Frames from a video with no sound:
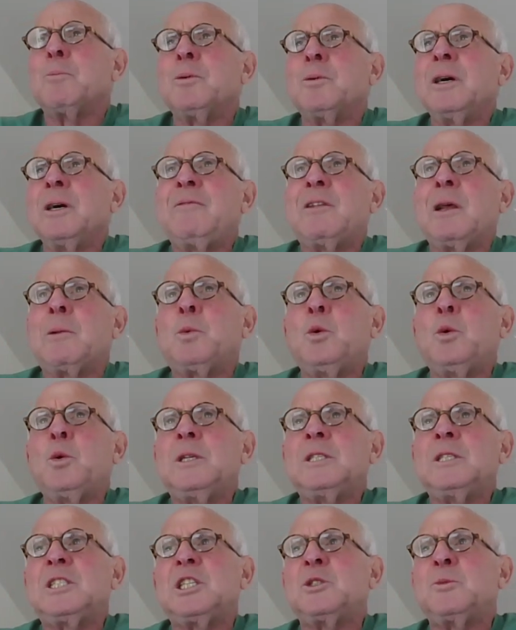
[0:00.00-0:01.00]
don't believe that
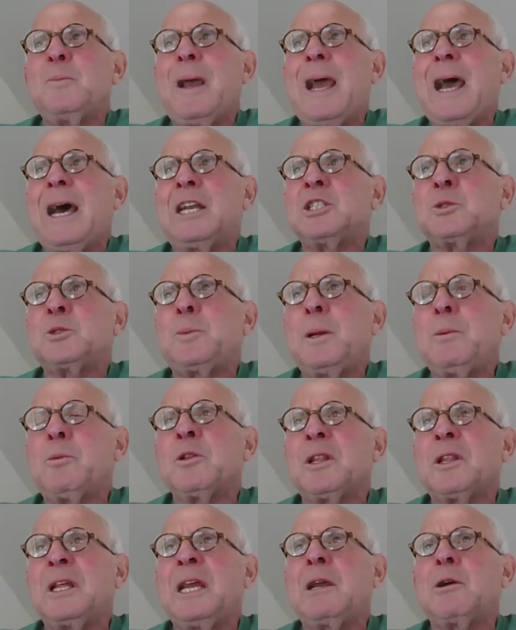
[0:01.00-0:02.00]
Putin's as mad as
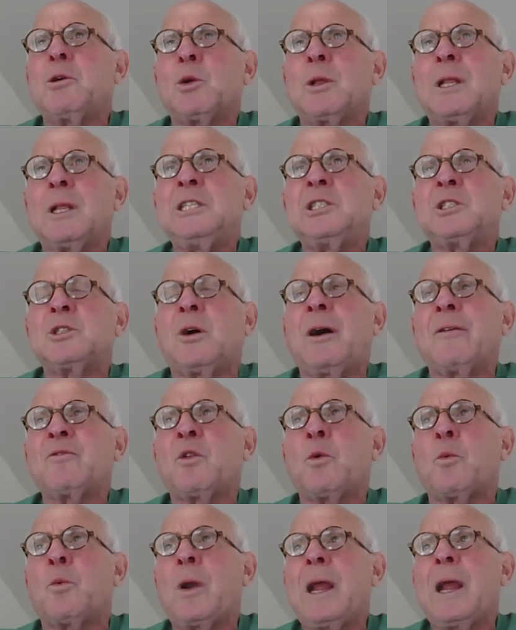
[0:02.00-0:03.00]
people think, or he's
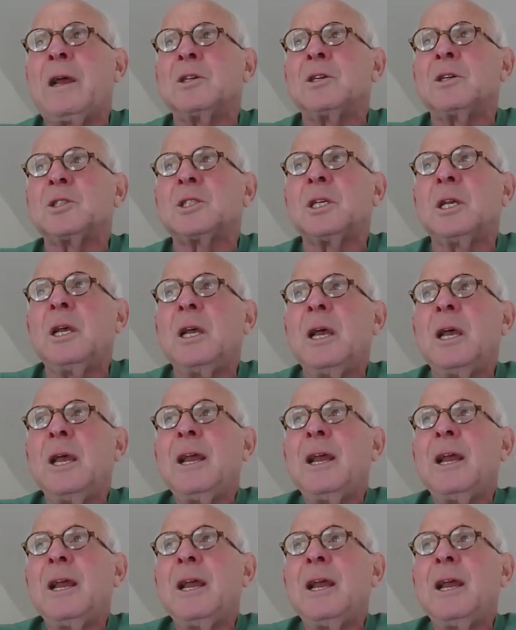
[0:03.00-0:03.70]
off the rails.